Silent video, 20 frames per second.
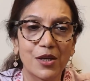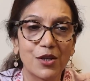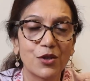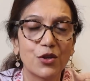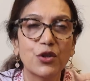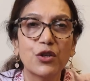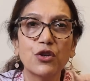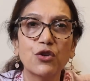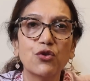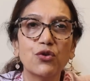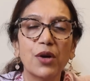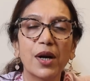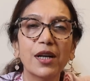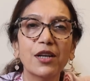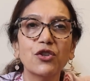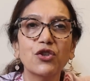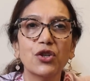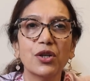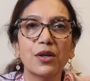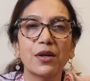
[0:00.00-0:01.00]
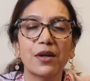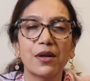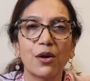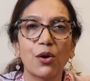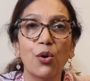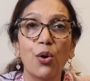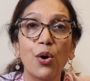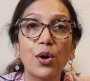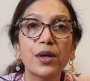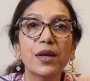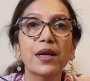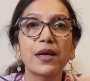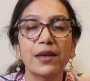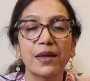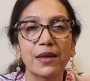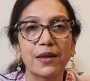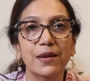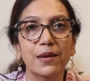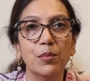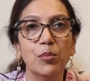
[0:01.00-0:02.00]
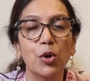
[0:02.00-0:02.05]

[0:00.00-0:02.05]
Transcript: structure, organ in the